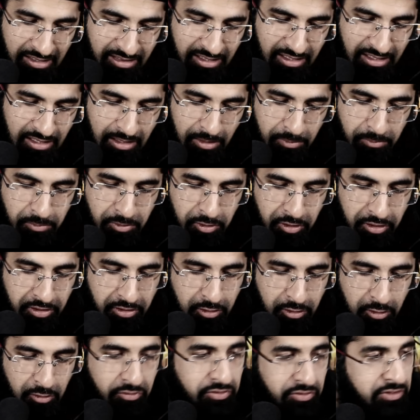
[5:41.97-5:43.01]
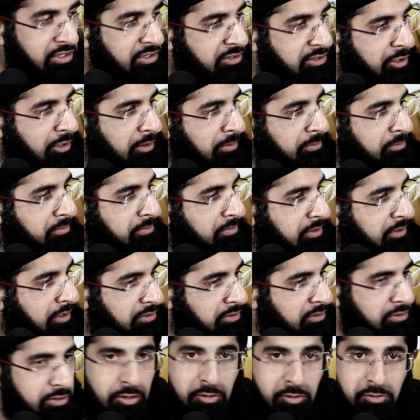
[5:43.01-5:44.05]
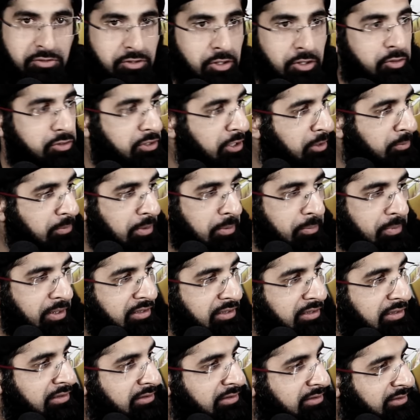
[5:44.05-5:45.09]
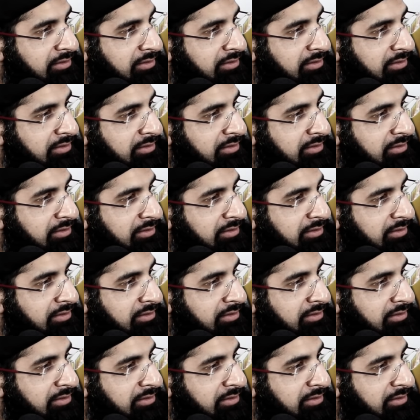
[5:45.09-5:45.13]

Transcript: I think I'm going over the top. D don't, don't tell my mother.